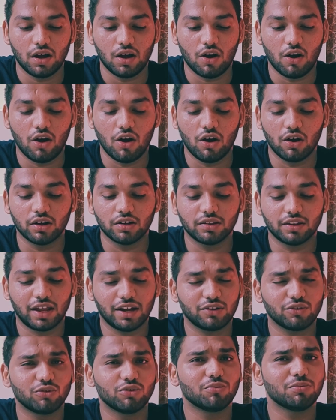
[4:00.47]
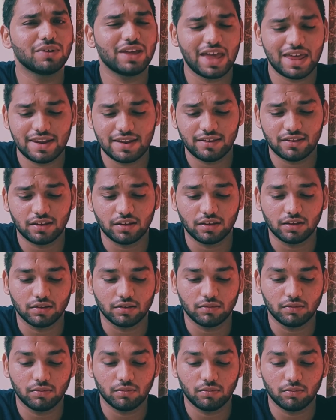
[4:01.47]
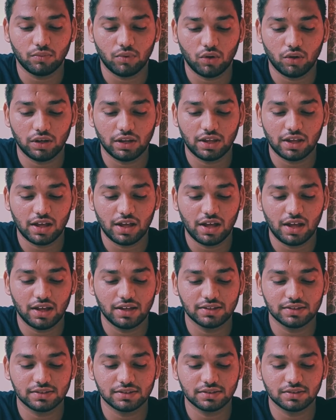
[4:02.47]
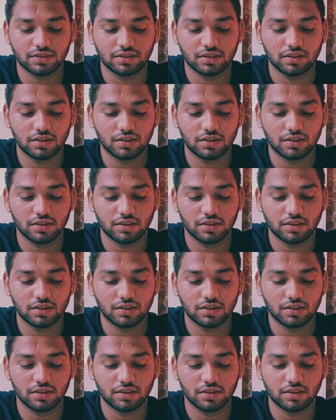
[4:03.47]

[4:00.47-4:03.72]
or that could be anything. Monica's